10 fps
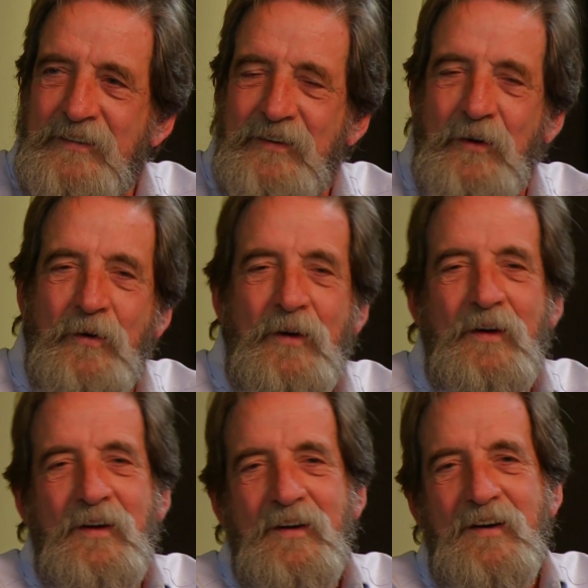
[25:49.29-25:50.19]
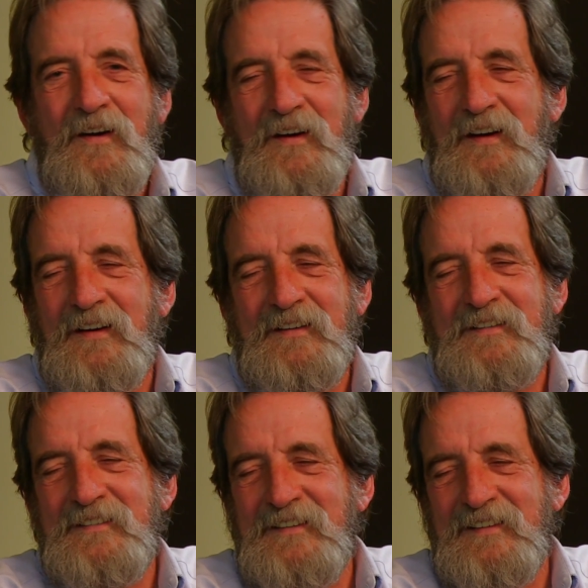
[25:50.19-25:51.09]
So I, I,
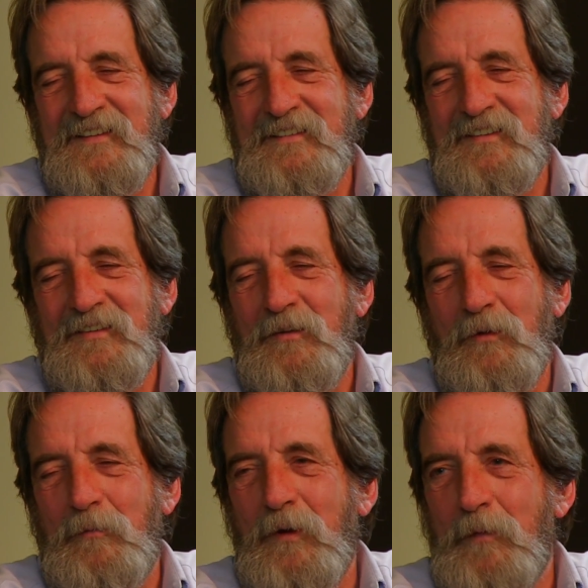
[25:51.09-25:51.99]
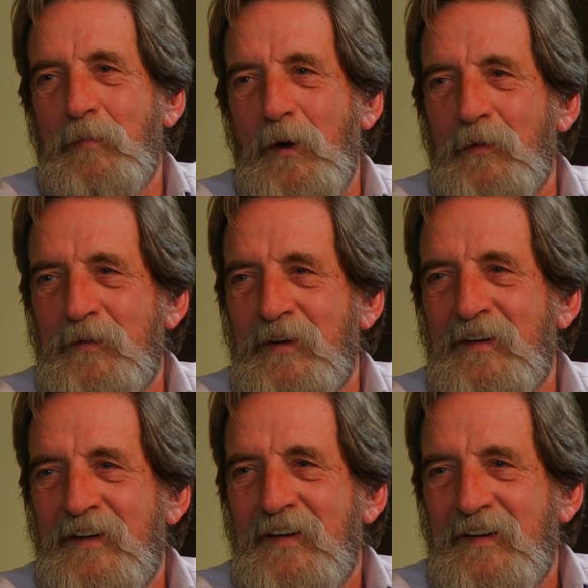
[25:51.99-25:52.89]
guess it's a little bit of both.
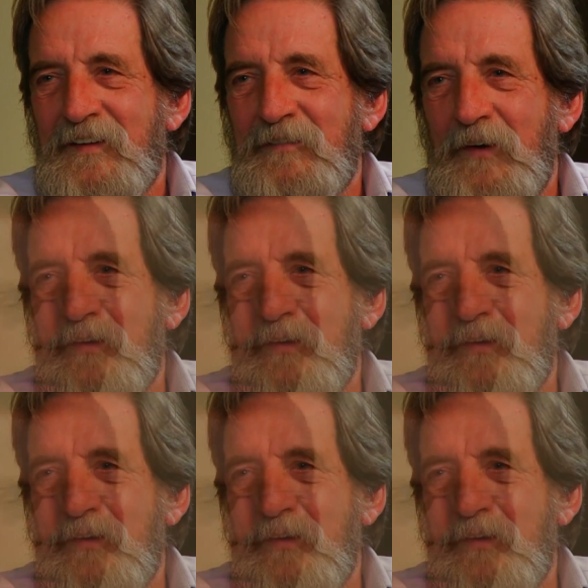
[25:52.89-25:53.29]
Yeah, but that's the